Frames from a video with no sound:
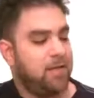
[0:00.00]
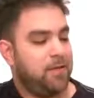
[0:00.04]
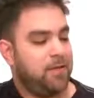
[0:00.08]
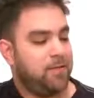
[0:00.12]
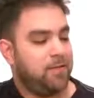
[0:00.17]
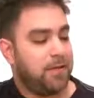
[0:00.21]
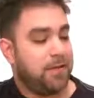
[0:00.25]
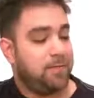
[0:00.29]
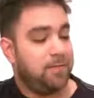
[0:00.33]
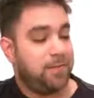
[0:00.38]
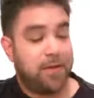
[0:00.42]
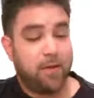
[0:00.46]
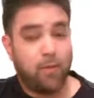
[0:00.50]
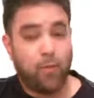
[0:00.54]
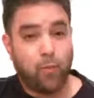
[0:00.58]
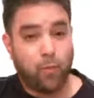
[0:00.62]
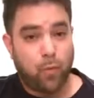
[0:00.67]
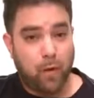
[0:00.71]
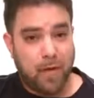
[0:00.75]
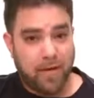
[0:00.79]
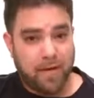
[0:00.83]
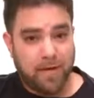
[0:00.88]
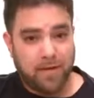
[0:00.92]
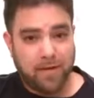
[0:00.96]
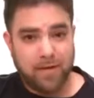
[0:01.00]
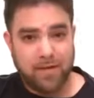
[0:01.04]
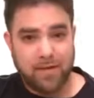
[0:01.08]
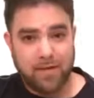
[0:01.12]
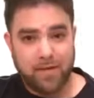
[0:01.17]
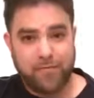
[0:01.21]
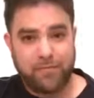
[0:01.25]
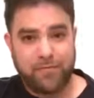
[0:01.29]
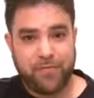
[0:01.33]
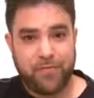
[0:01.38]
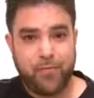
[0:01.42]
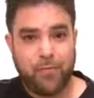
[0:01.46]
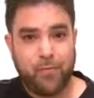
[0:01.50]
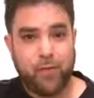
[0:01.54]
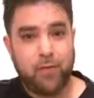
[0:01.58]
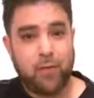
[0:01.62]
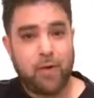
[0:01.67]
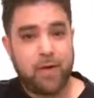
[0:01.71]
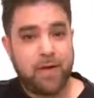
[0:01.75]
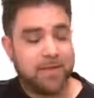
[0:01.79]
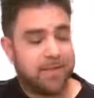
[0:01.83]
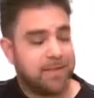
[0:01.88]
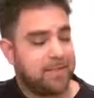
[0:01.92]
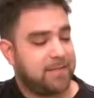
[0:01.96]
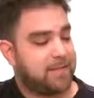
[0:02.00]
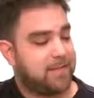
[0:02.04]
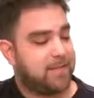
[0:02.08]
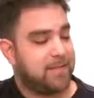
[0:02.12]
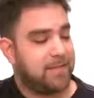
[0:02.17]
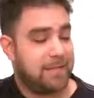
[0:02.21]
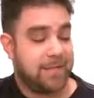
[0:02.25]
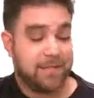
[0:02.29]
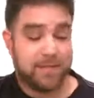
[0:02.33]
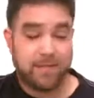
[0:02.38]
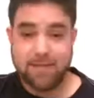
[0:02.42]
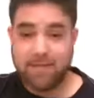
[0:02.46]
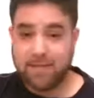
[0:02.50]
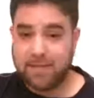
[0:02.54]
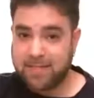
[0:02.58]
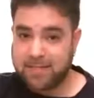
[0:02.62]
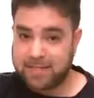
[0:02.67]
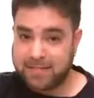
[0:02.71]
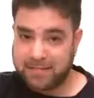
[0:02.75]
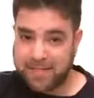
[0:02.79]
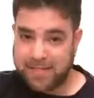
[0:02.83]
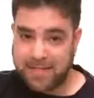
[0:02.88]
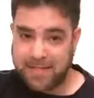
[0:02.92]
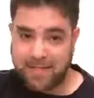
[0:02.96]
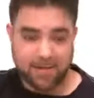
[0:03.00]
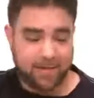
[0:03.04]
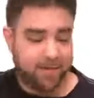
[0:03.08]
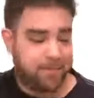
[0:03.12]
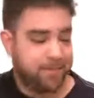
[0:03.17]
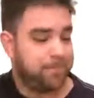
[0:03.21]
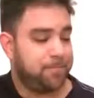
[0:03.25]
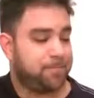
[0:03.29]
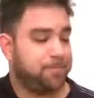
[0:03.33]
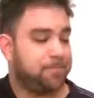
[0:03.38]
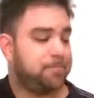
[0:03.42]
you can play 1 if you want it in the scale.